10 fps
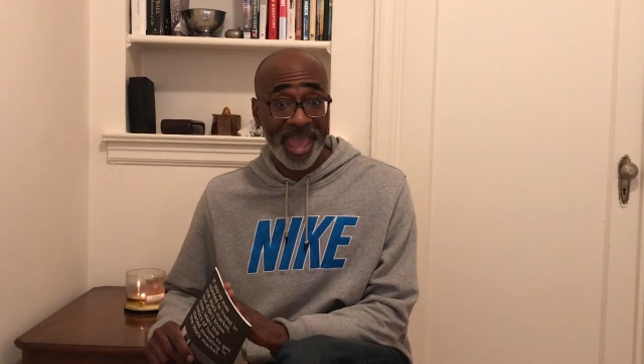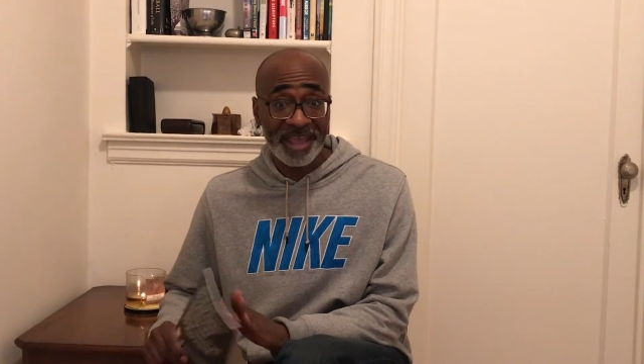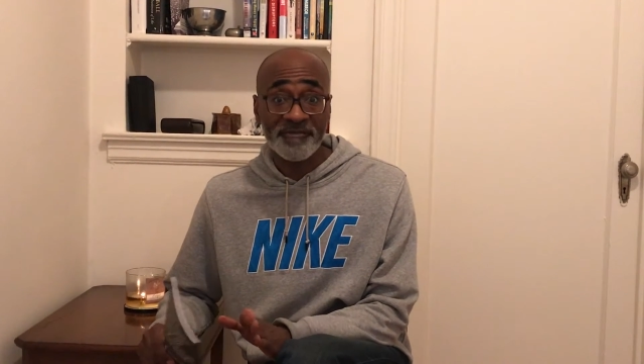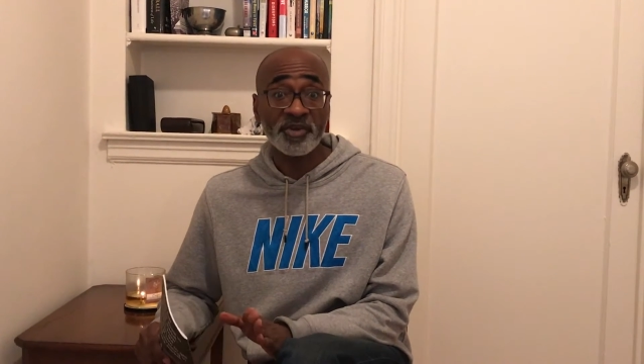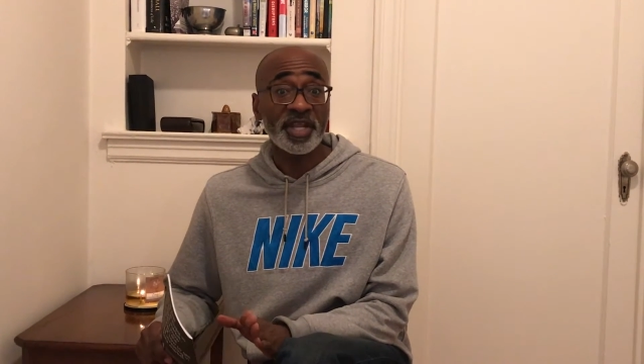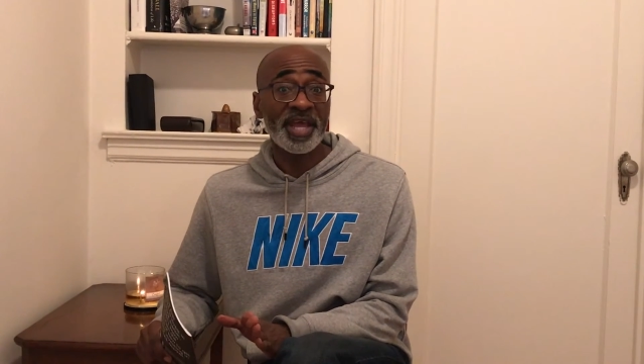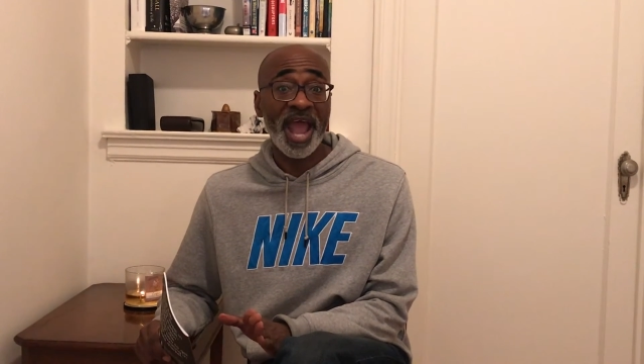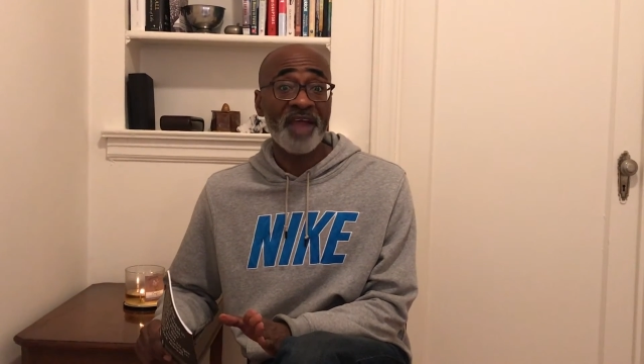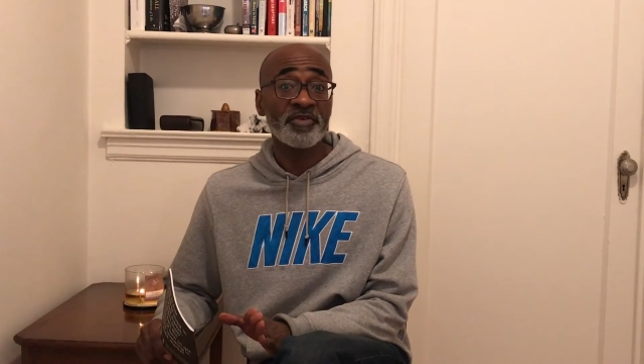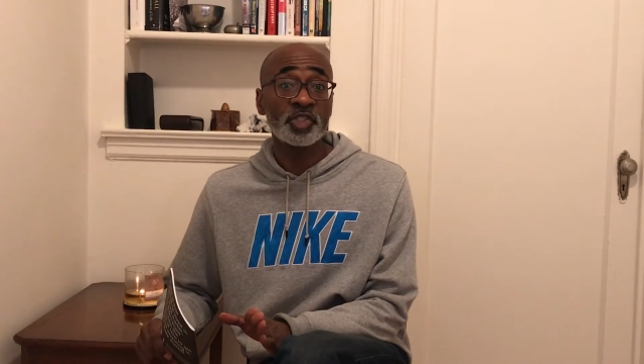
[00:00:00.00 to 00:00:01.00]
everyday
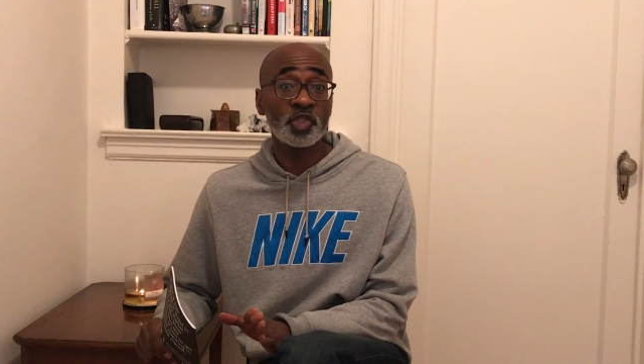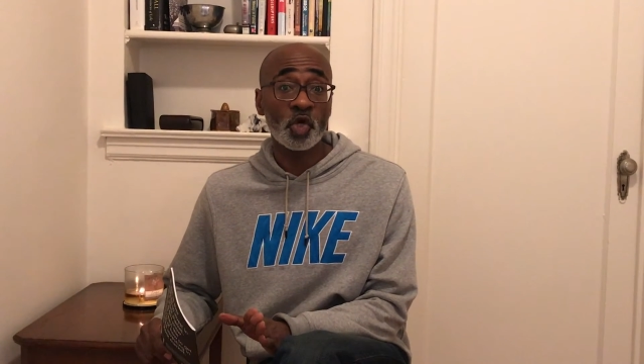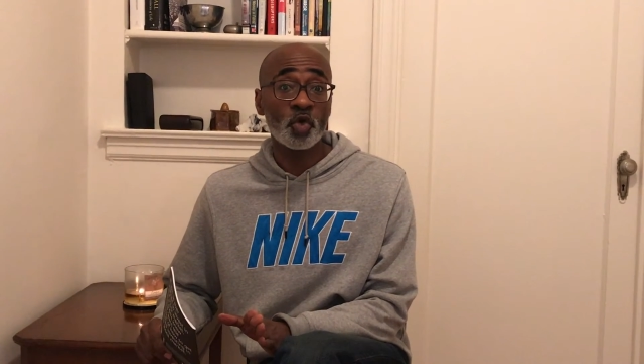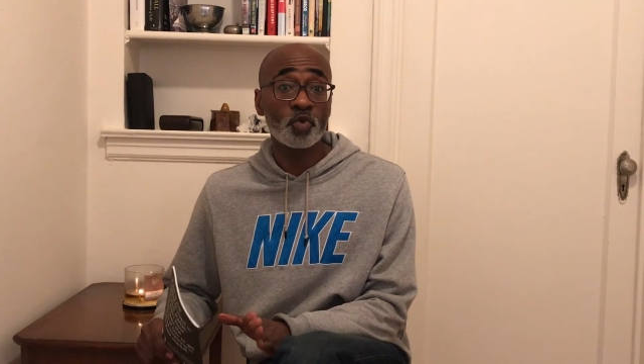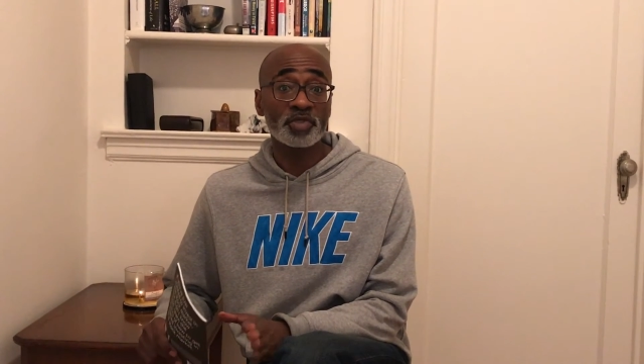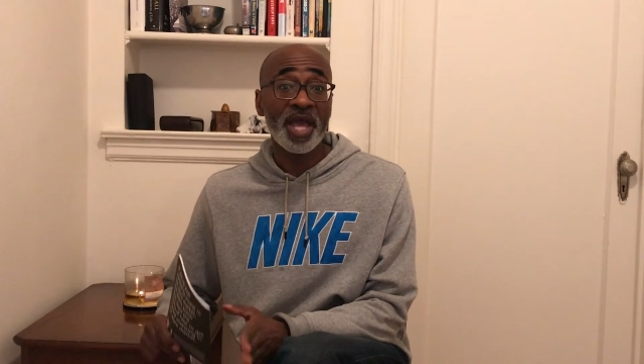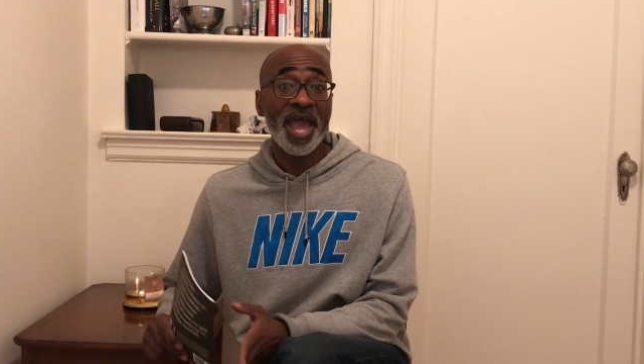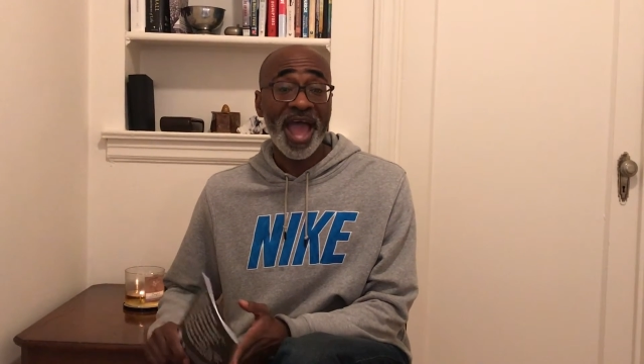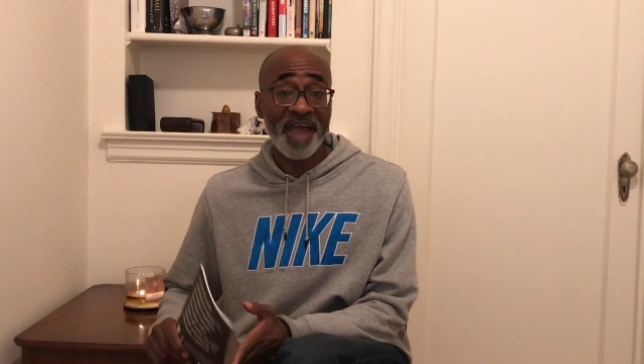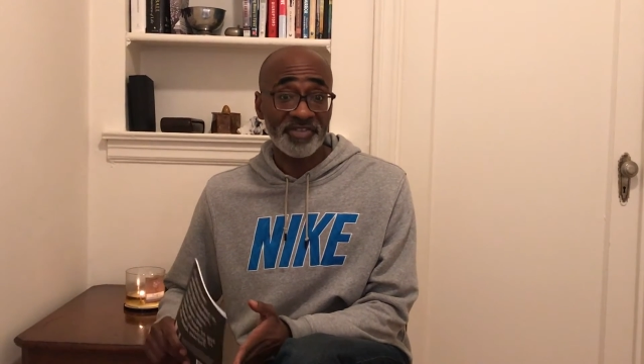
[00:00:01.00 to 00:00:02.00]
average Joes
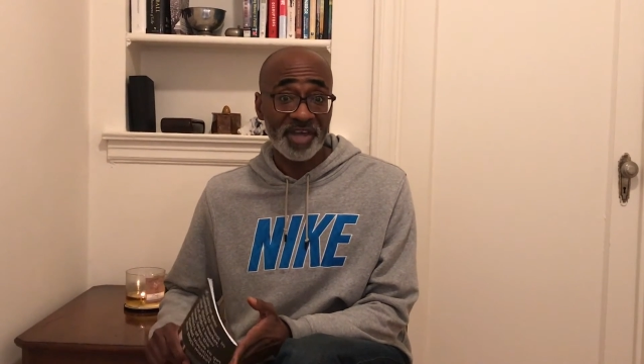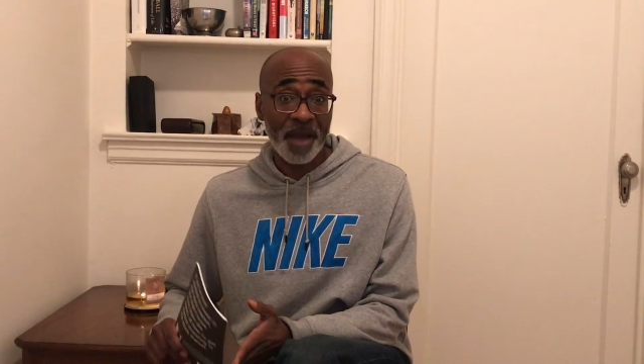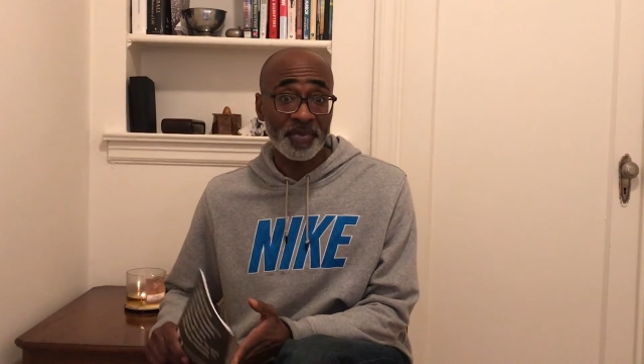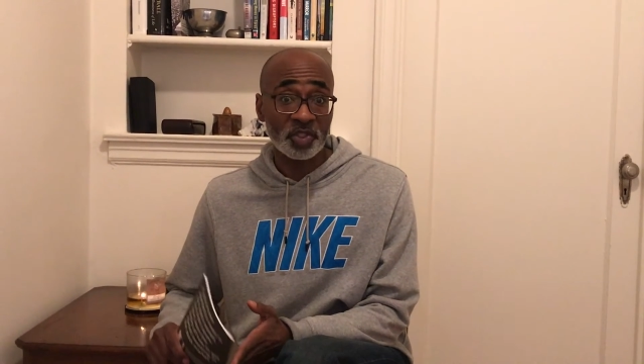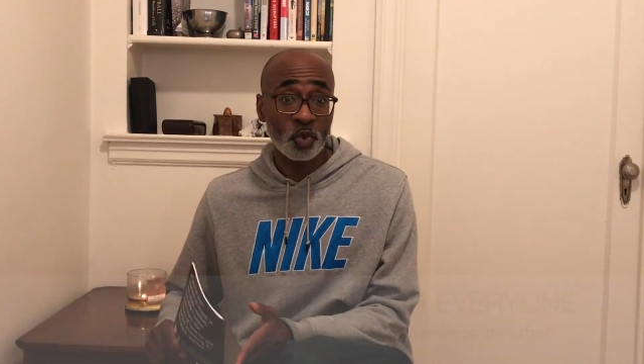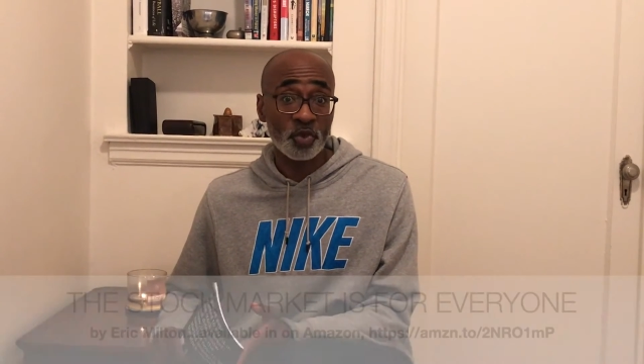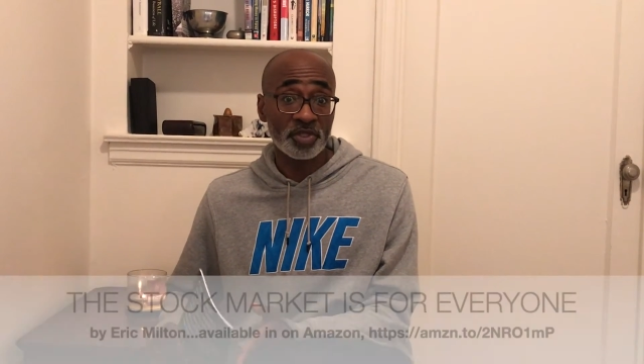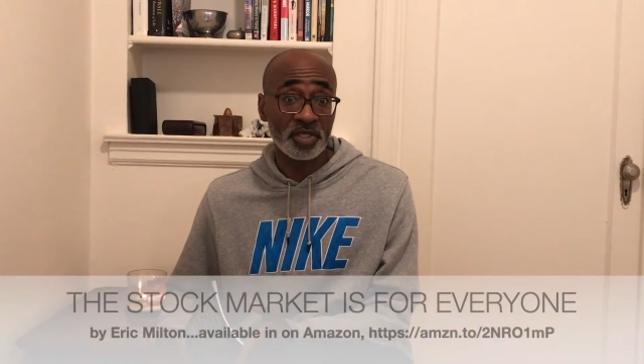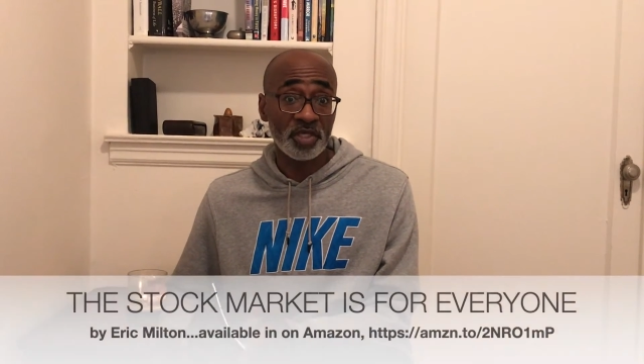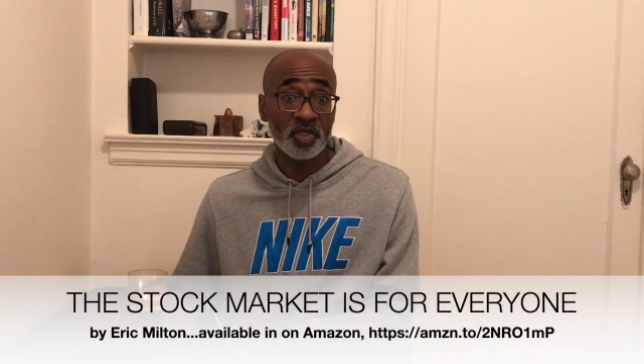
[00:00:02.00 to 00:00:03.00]
have the
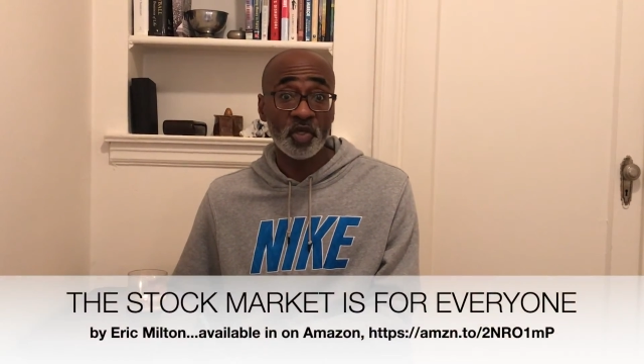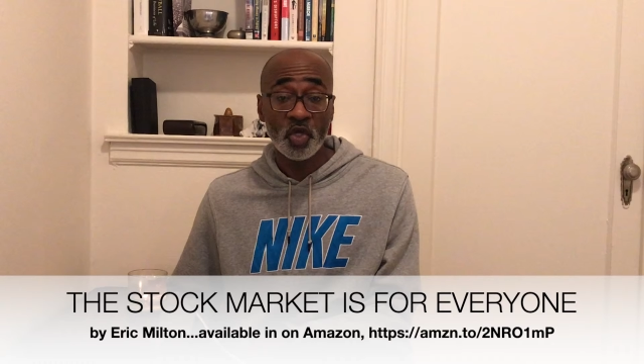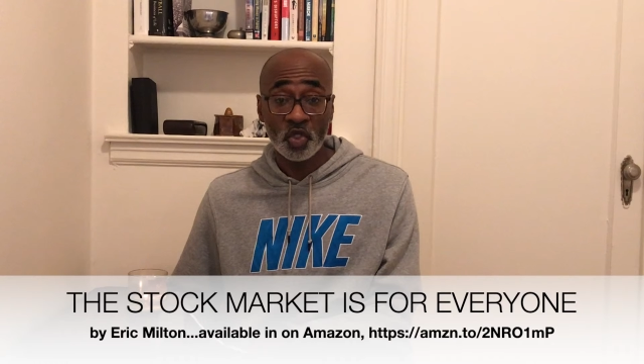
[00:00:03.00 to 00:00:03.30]
opportunity